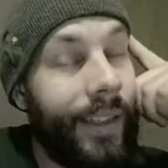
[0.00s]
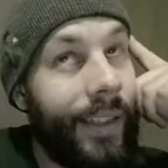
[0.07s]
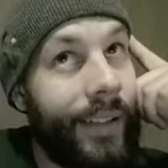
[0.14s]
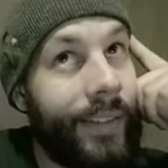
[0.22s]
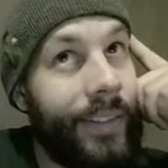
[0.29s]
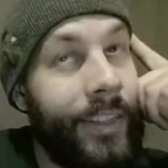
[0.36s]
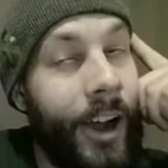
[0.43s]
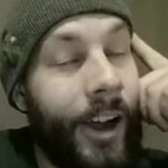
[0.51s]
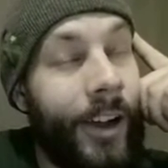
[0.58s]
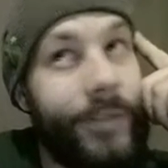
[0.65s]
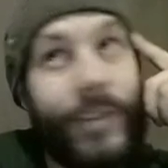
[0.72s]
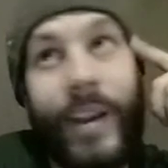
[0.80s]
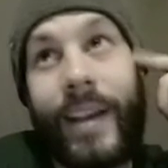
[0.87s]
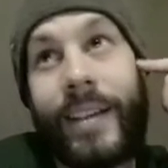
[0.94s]
not
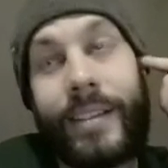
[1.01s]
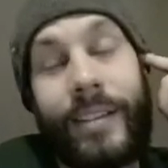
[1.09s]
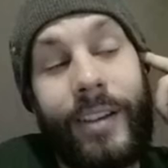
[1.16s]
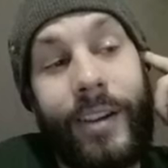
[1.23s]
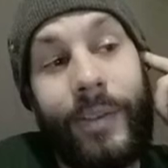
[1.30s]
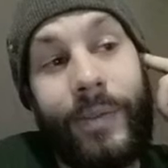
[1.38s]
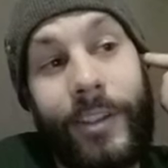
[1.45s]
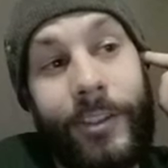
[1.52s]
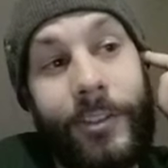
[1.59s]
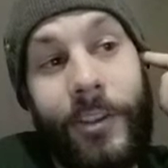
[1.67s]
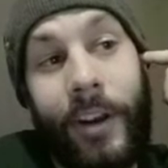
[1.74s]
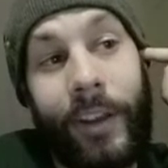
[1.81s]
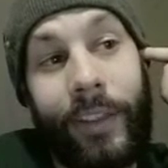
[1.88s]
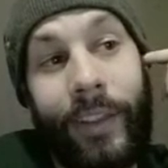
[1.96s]
fast enough and you're
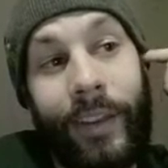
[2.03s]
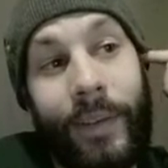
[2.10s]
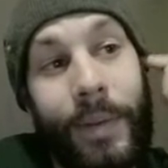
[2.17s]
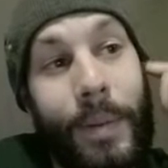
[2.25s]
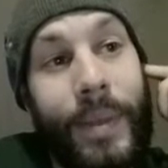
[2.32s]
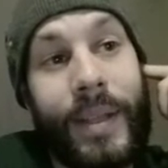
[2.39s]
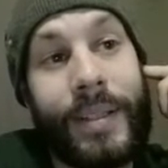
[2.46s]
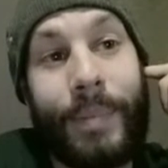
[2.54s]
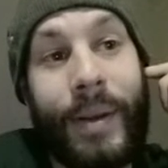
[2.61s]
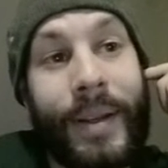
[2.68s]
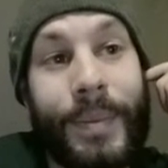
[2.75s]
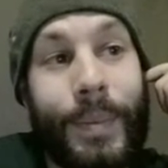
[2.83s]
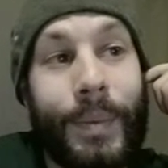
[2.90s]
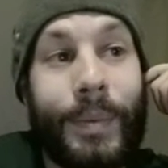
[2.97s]
trying to think of the best
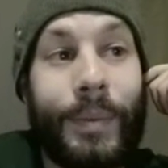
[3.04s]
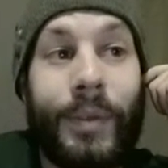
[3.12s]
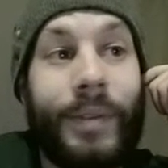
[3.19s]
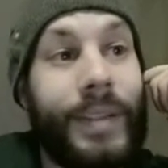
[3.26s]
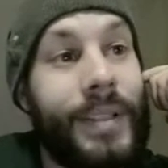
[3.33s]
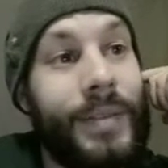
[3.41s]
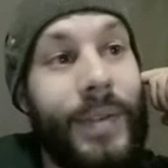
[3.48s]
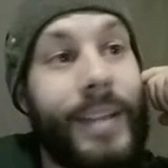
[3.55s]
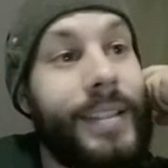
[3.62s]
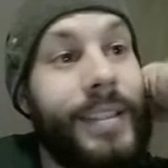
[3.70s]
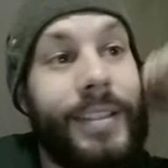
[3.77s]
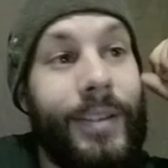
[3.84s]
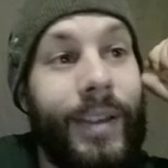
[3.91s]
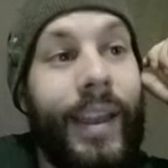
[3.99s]
possible move as fast
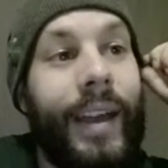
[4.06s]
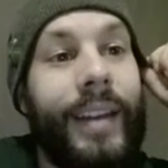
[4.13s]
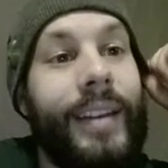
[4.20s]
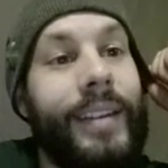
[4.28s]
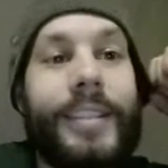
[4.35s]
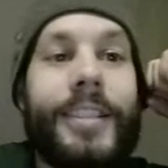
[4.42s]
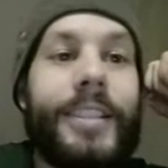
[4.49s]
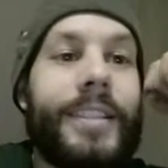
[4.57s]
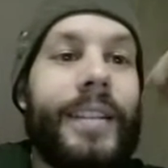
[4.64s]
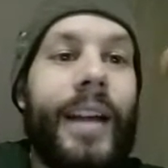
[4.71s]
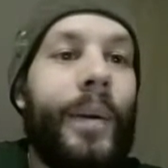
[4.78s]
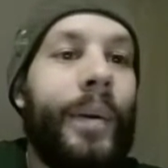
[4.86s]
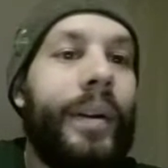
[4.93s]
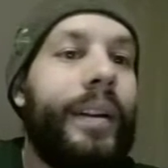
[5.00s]
as you can and it's just
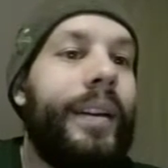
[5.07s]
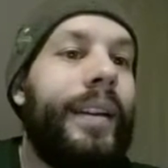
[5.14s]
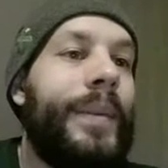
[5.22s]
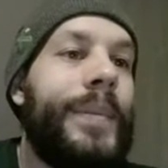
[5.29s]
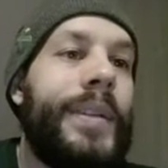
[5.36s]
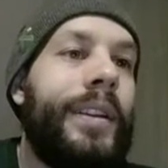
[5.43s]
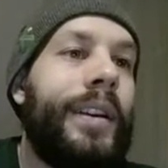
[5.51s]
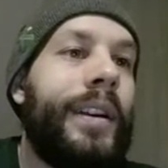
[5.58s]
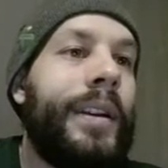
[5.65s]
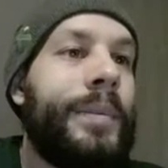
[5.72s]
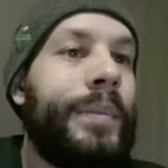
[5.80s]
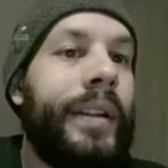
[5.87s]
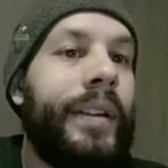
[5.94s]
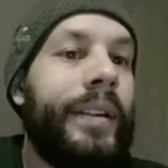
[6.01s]
not working, I mean, you're going to
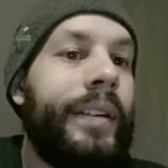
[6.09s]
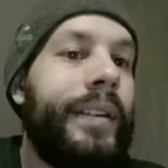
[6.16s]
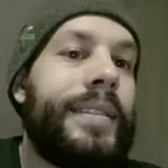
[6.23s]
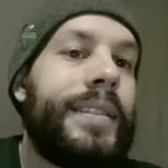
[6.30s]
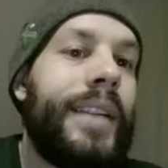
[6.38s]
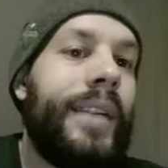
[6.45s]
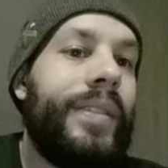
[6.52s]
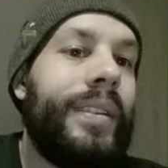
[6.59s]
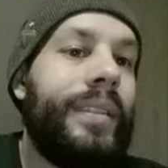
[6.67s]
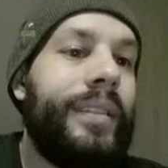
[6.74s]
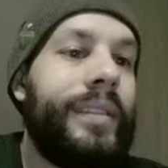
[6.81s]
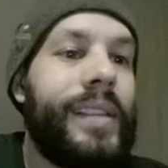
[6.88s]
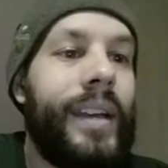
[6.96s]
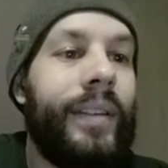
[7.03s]
blunder. And
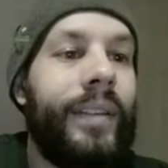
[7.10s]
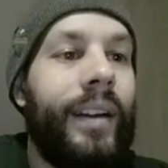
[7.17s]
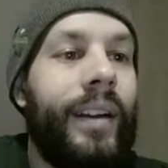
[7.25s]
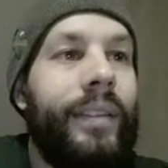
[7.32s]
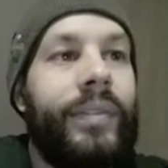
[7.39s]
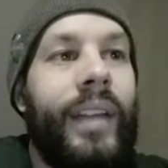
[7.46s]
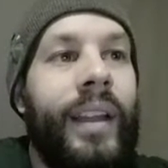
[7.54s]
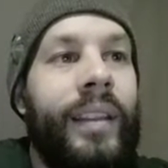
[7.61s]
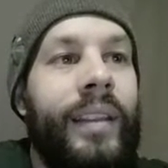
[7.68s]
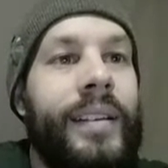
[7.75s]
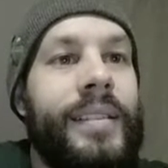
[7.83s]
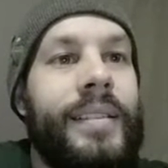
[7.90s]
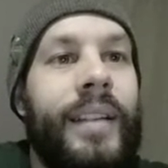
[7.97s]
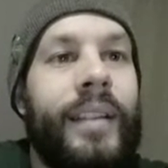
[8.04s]
7 I think
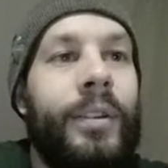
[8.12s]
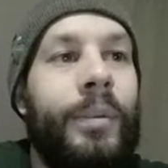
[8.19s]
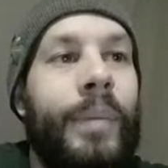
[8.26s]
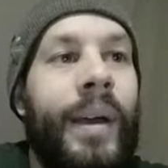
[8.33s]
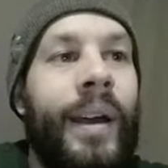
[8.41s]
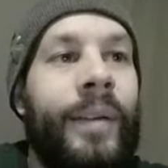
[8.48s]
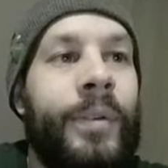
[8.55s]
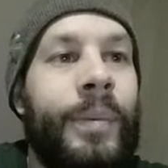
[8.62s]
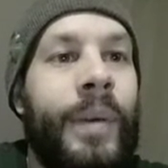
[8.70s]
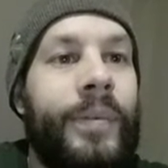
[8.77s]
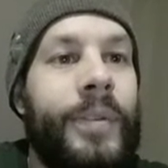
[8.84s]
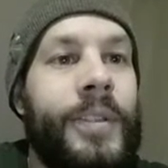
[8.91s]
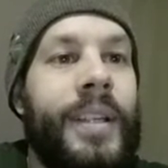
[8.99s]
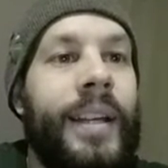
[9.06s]
is not too bad for my
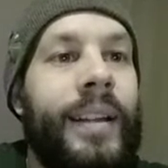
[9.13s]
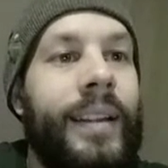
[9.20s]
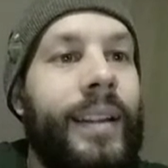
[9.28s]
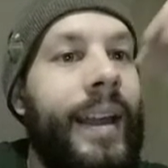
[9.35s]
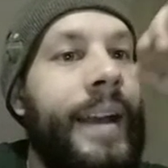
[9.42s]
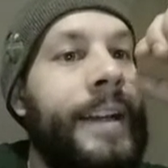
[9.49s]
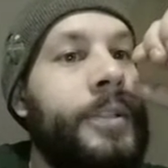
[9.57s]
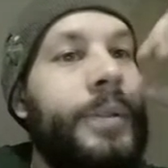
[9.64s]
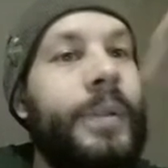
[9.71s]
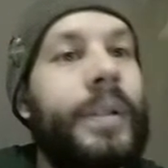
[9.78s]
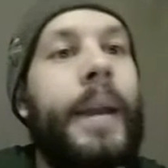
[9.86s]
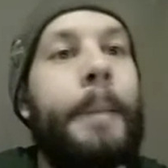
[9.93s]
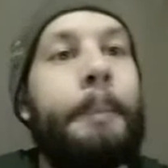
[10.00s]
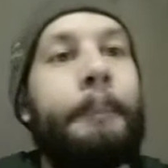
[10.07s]
first kind of actual game.